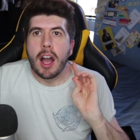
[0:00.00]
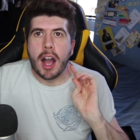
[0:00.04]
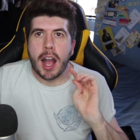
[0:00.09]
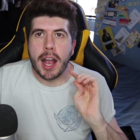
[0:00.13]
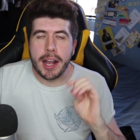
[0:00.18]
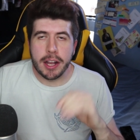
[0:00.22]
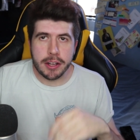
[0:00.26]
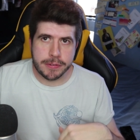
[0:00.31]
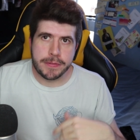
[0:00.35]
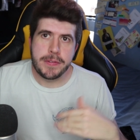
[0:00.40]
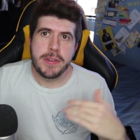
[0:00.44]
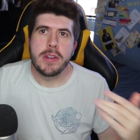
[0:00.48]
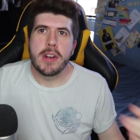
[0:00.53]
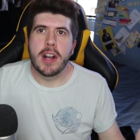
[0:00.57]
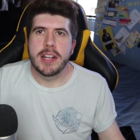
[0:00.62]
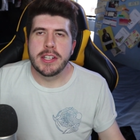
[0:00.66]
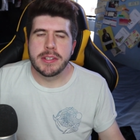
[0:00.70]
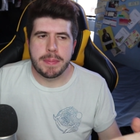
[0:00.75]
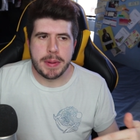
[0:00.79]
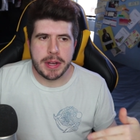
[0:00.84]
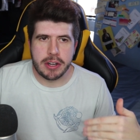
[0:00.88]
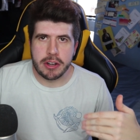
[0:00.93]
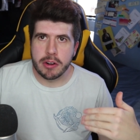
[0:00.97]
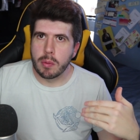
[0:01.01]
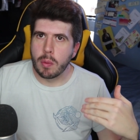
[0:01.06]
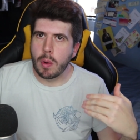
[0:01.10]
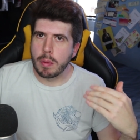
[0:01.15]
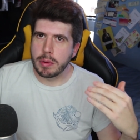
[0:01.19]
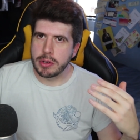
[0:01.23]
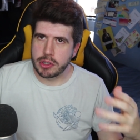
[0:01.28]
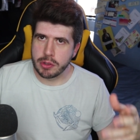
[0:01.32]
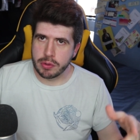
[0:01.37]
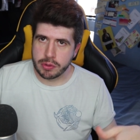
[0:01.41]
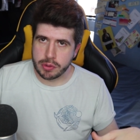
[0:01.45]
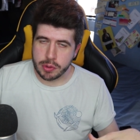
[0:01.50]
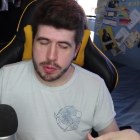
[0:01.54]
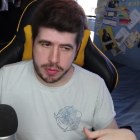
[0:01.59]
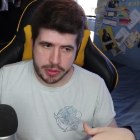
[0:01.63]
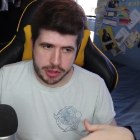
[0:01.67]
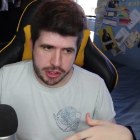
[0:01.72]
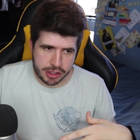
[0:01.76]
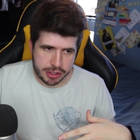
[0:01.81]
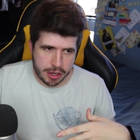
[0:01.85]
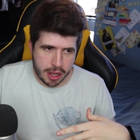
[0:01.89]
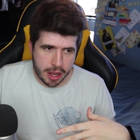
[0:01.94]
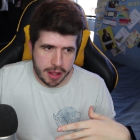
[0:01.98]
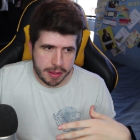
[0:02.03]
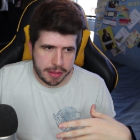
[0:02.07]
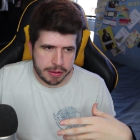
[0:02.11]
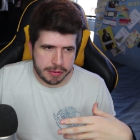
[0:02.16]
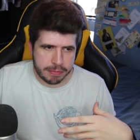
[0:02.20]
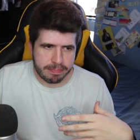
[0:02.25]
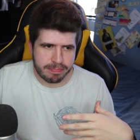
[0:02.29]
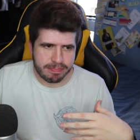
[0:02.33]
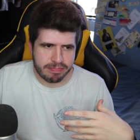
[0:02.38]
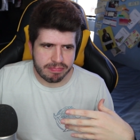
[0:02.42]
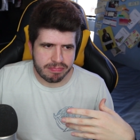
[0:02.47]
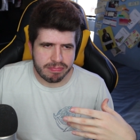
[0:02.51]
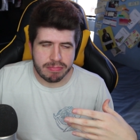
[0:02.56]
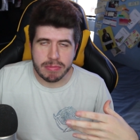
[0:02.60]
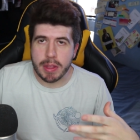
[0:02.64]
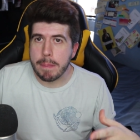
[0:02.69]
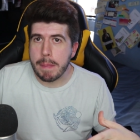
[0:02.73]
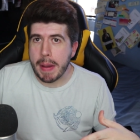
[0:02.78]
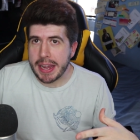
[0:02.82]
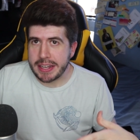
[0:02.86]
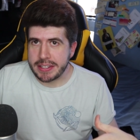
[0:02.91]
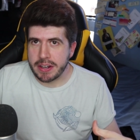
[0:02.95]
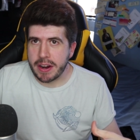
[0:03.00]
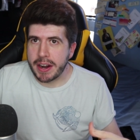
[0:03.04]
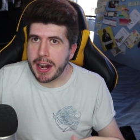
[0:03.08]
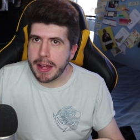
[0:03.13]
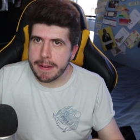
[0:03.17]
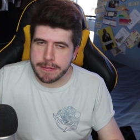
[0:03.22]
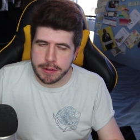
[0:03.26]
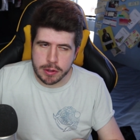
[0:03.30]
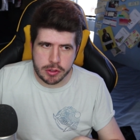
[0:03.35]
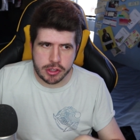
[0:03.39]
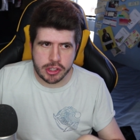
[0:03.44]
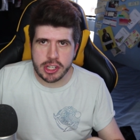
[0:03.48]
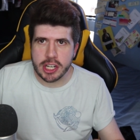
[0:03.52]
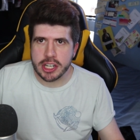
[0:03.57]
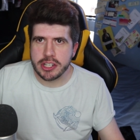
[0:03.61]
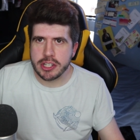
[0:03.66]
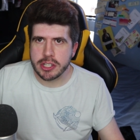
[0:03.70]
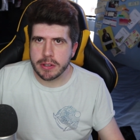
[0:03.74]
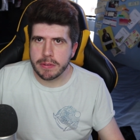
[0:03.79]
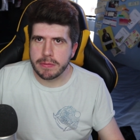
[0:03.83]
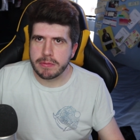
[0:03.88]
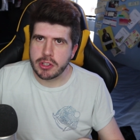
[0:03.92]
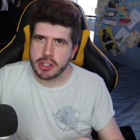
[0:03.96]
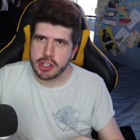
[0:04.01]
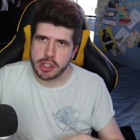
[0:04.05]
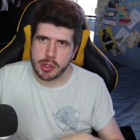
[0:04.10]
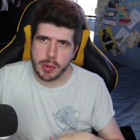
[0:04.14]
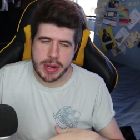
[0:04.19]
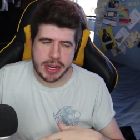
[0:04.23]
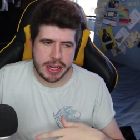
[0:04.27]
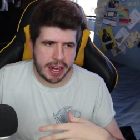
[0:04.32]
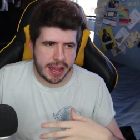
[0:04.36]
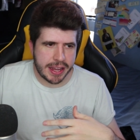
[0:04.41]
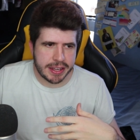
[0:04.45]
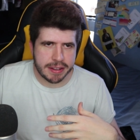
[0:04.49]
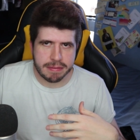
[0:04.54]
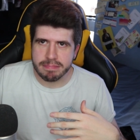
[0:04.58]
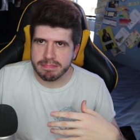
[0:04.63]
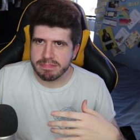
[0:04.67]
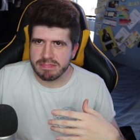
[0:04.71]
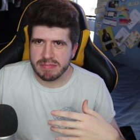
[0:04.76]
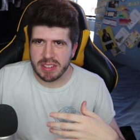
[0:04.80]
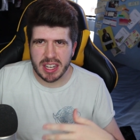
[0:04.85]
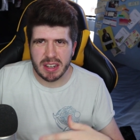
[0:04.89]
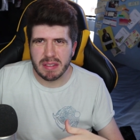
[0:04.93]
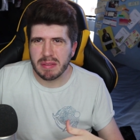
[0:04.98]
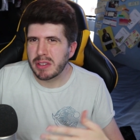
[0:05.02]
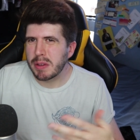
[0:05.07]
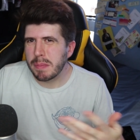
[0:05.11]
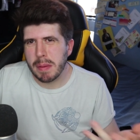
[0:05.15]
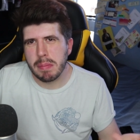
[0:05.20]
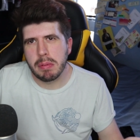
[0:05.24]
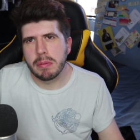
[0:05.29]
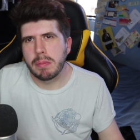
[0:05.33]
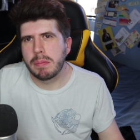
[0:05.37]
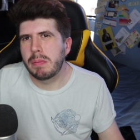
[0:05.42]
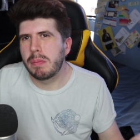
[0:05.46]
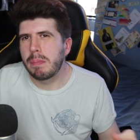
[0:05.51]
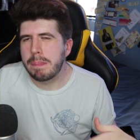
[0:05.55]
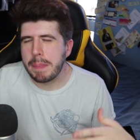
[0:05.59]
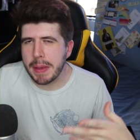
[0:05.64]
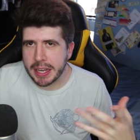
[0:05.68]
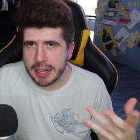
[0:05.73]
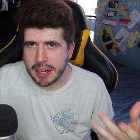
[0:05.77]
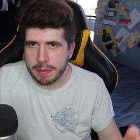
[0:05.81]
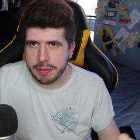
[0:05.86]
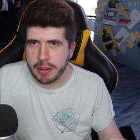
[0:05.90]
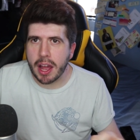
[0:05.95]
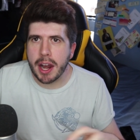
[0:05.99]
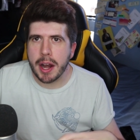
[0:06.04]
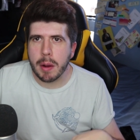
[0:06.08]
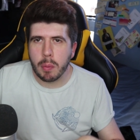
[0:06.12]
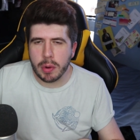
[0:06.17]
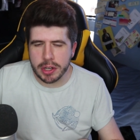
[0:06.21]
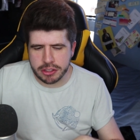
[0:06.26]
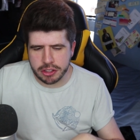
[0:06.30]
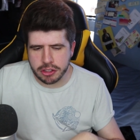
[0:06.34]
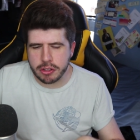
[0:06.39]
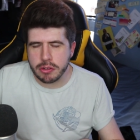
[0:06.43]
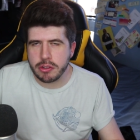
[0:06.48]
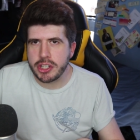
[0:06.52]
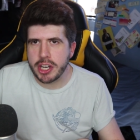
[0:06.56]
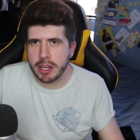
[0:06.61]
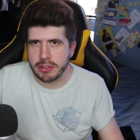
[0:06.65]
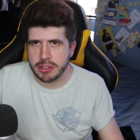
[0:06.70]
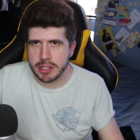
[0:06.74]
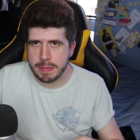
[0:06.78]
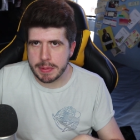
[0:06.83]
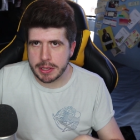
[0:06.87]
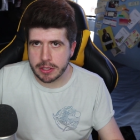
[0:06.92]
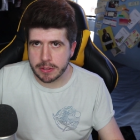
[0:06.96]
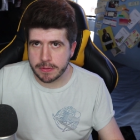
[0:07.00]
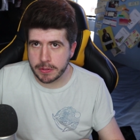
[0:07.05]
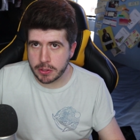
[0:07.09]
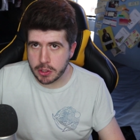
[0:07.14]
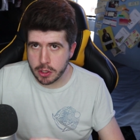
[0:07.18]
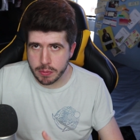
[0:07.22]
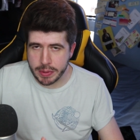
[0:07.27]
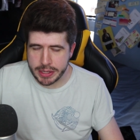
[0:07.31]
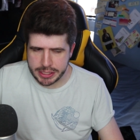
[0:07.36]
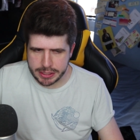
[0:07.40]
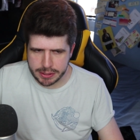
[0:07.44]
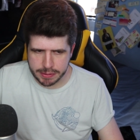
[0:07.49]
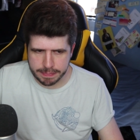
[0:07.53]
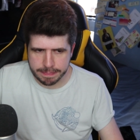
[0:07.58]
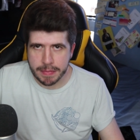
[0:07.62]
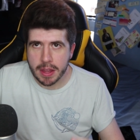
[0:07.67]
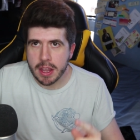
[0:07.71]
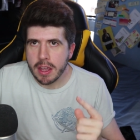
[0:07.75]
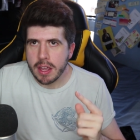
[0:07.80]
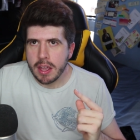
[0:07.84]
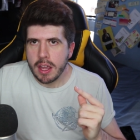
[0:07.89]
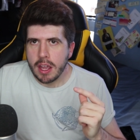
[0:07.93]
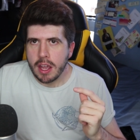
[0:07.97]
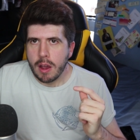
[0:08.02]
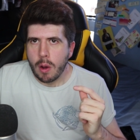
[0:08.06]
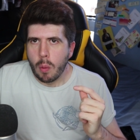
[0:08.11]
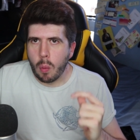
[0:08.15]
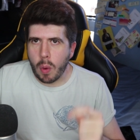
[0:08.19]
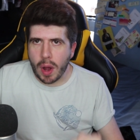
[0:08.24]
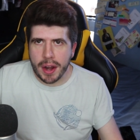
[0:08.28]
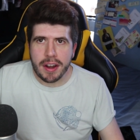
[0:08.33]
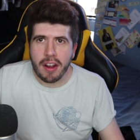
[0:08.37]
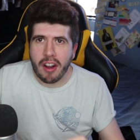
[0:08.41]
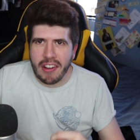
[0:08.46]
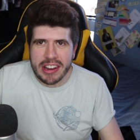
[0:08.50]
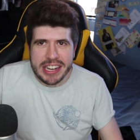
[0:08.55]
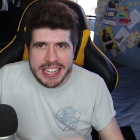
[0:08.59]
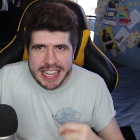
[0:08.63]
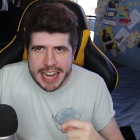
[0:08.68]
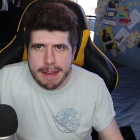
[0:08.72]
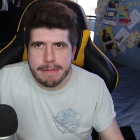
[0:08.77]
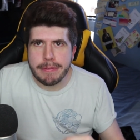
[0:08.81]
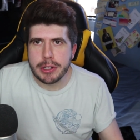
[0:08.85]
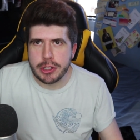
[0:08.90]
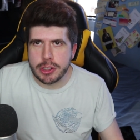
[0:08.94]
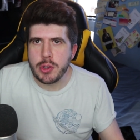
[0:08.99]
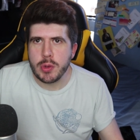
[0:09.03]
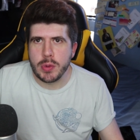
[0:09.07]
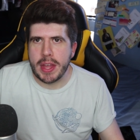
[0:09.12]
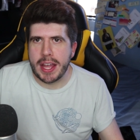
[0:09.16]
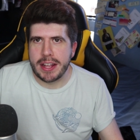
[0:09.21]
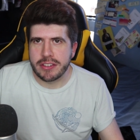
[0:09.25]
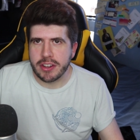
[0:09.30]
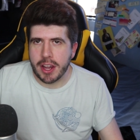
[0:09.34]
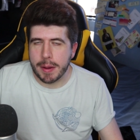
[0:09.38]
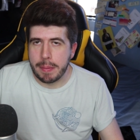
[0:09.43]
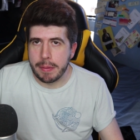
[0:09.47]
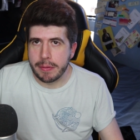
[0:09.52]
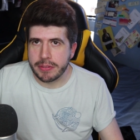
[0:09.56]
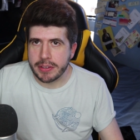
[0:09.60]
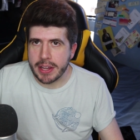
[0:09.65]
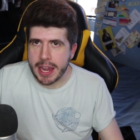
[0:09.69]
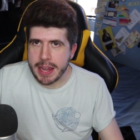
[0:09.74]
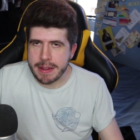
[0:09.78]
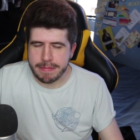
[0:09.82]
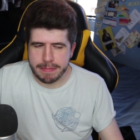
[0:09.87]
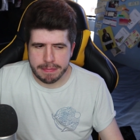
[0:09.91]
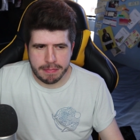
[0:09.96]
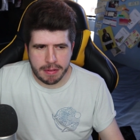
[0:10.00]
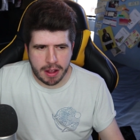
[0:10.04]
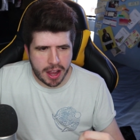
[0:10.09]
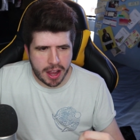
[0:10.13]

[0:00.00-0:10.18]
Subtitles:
I asked for you guys' opinion on what we sort of do with the beta, and I had a few suggestions of just doing, like, some people, big clubs, and I wanted to do Chelsea because for two reasons. One, I never do that type of save.